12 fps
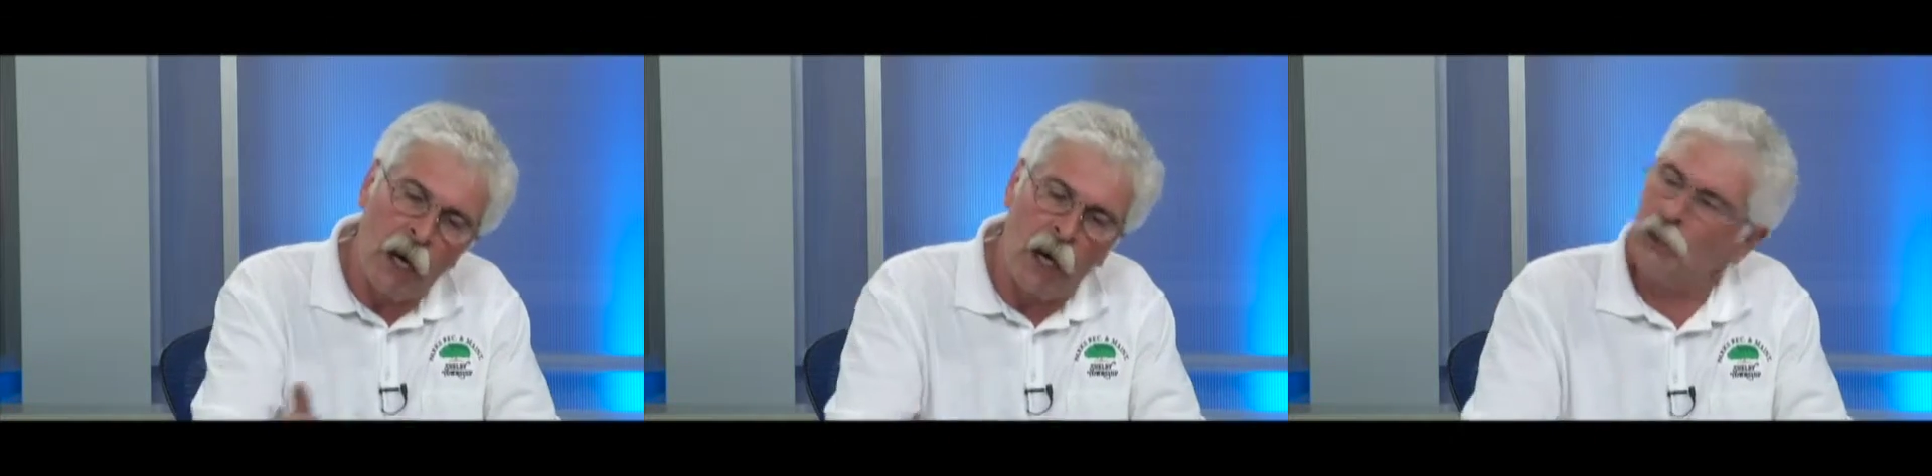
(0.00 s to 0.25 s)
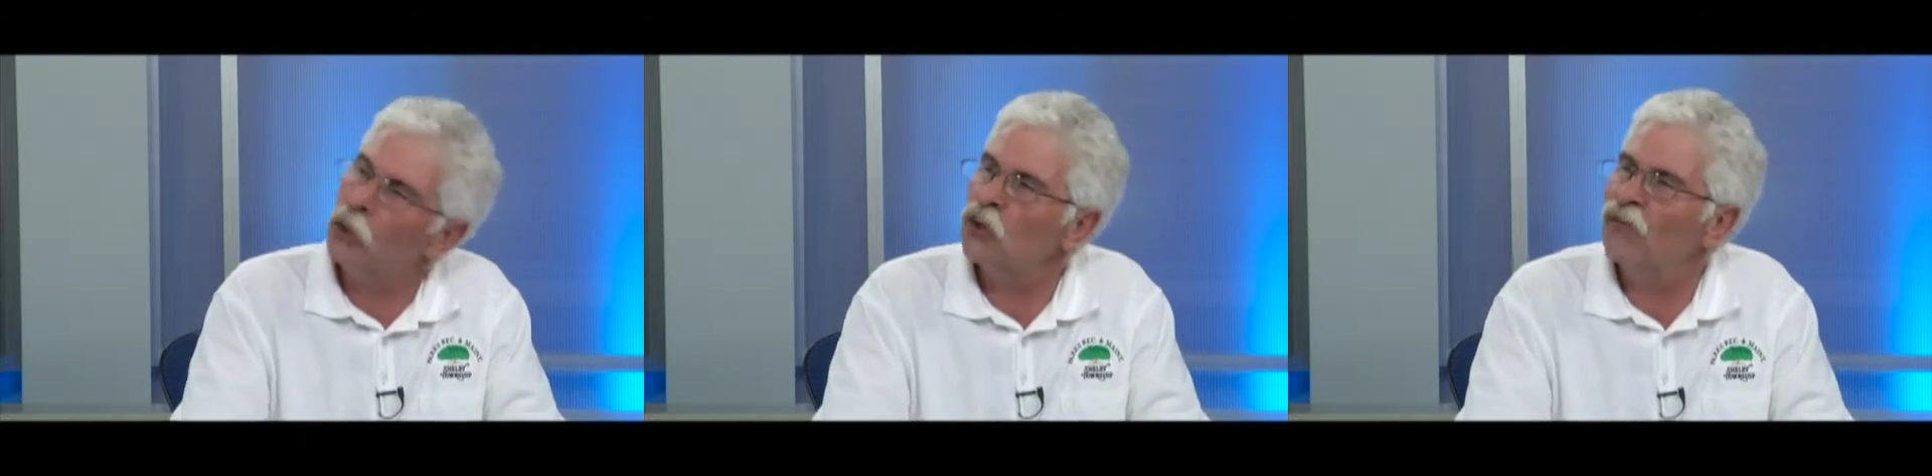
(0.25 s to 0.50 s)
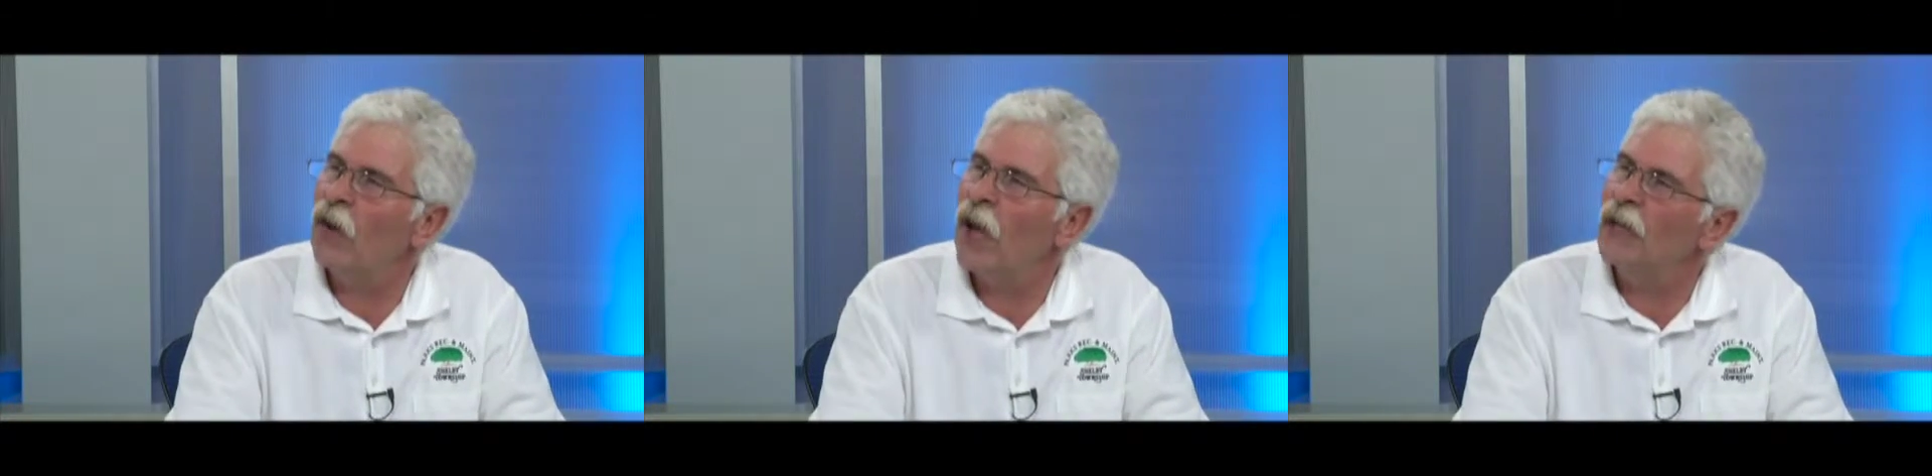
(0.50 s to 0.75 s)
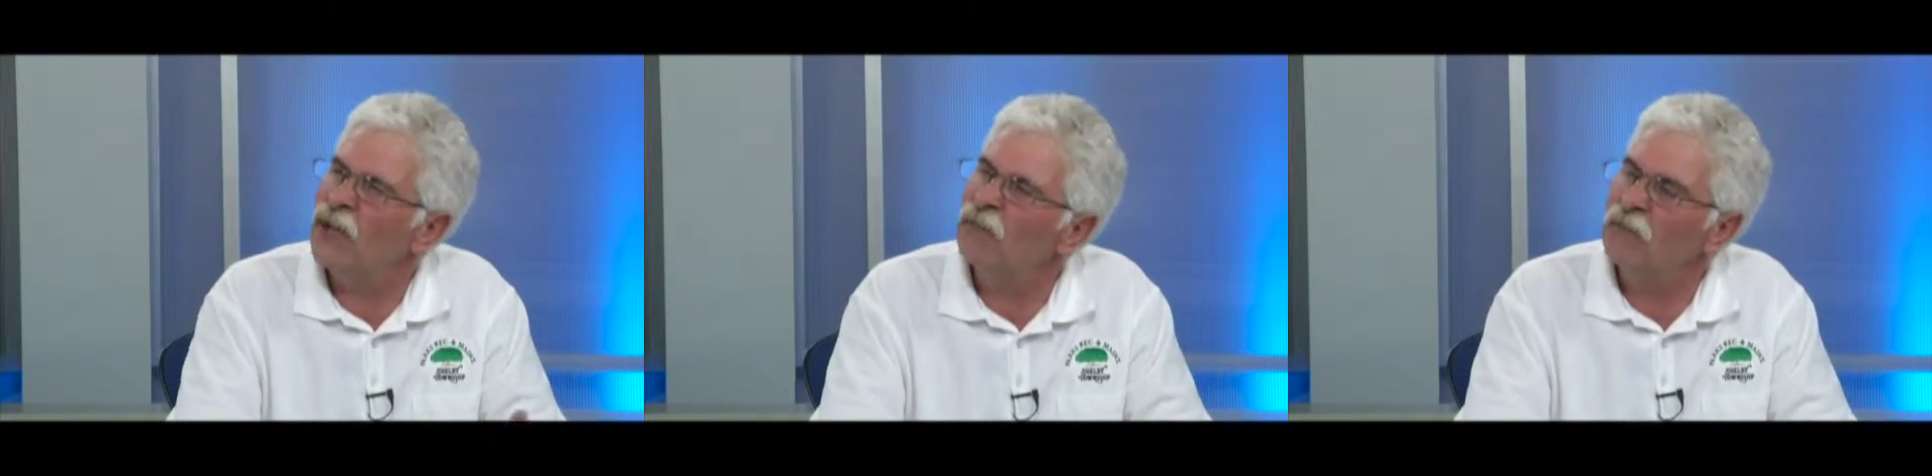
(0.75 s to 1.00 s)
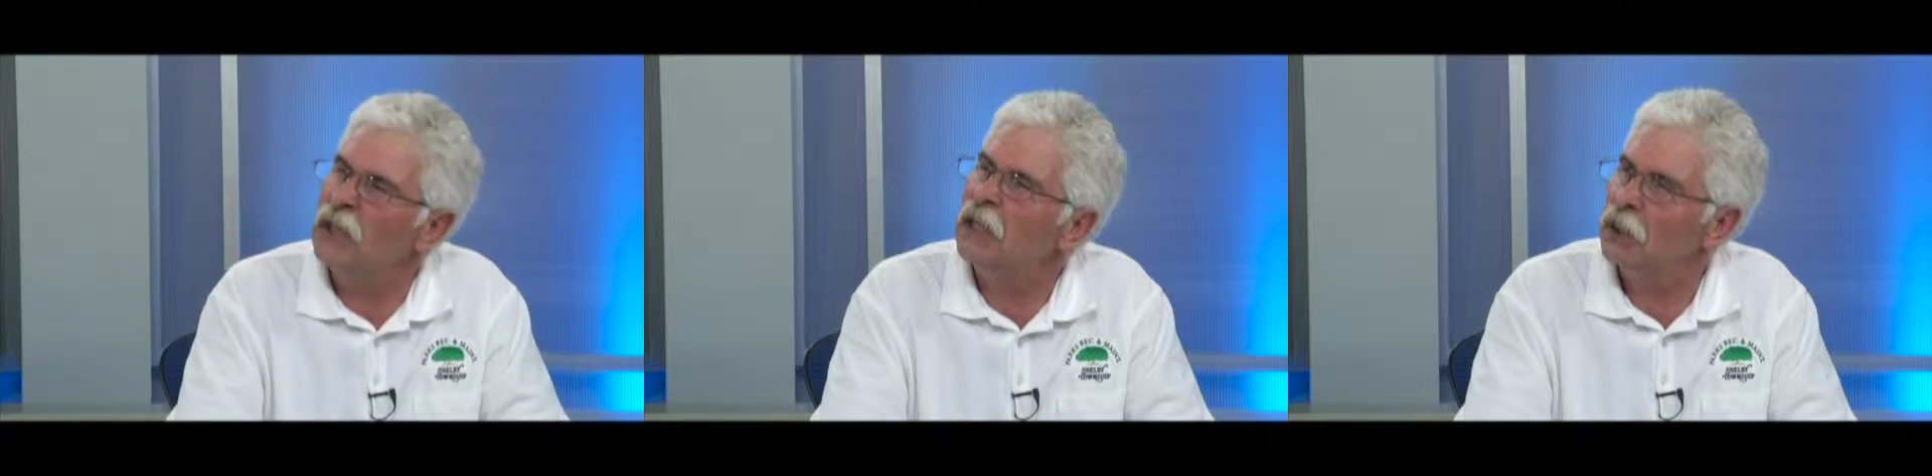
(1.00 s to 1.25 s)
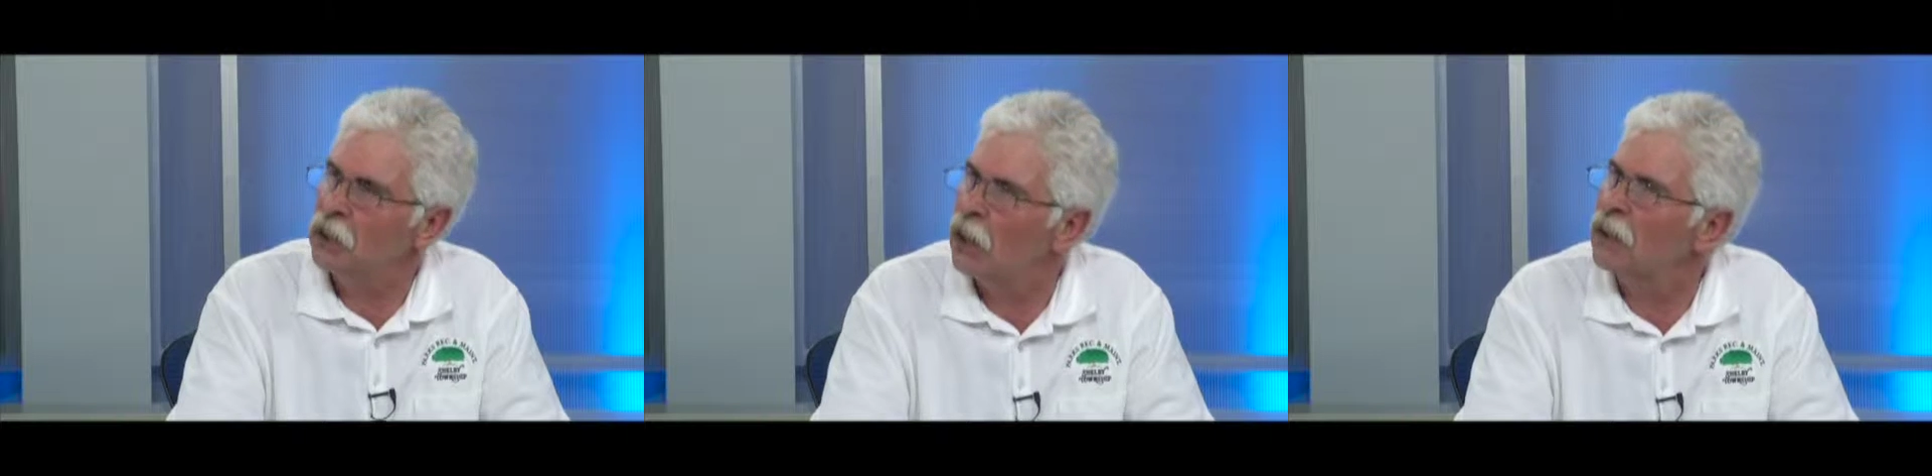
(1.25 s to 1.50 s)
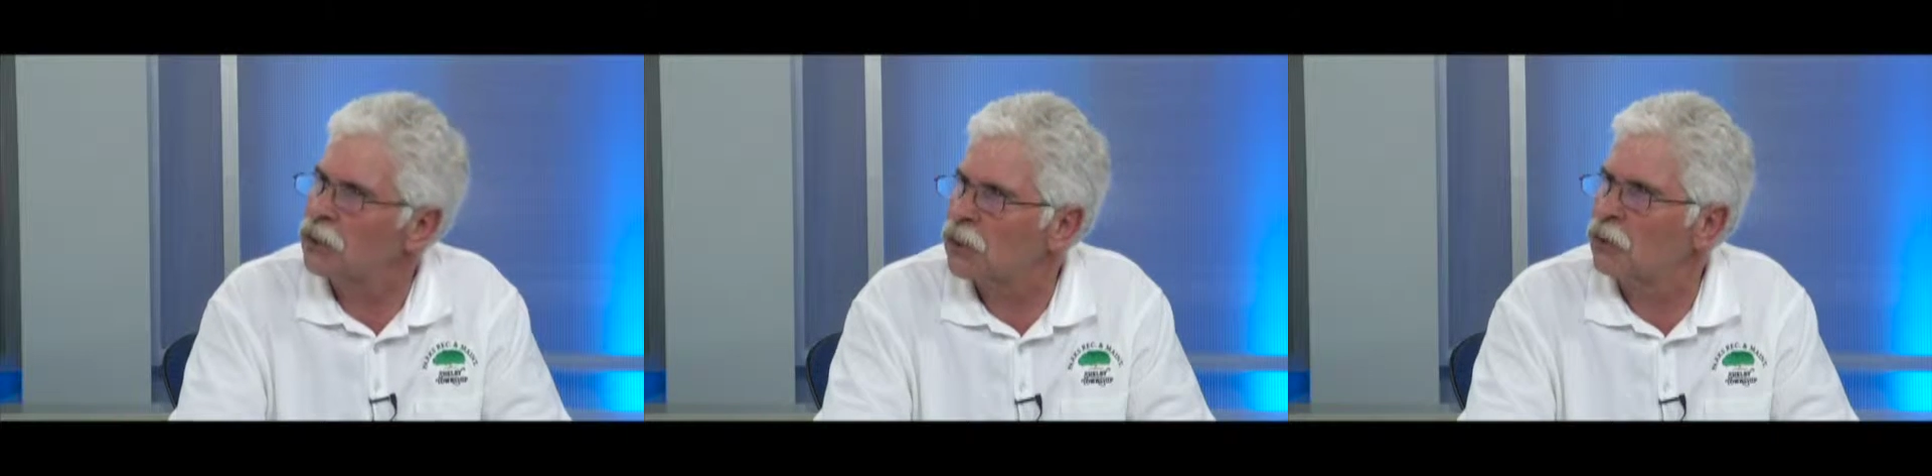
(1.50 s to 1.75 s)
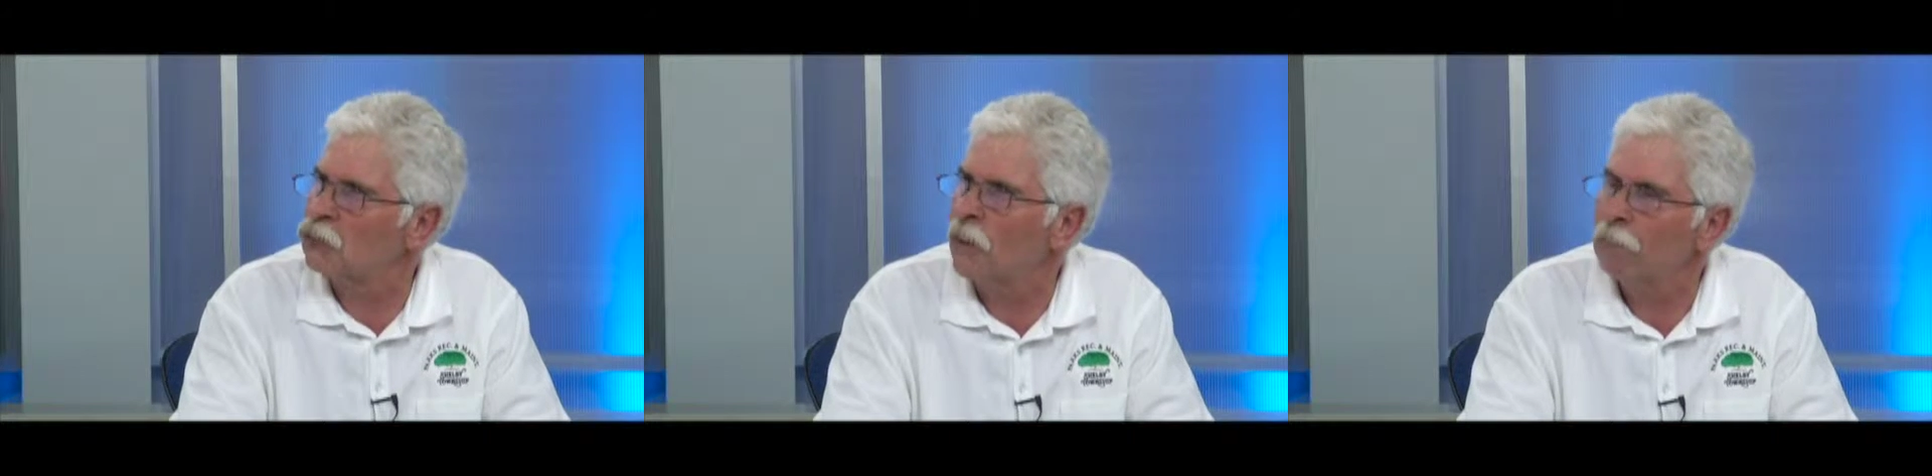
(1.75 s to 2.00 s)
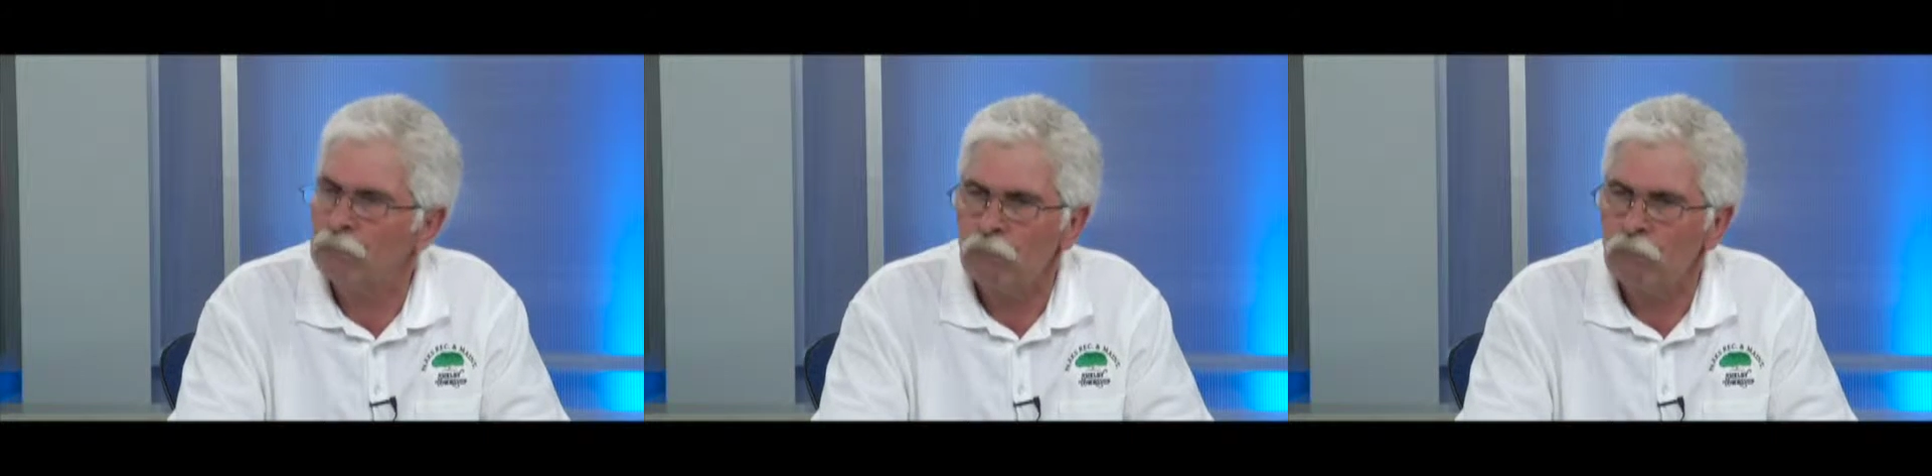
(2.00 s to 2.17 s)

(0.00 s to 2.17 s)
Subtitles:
adults flying in, feeding the young, etc.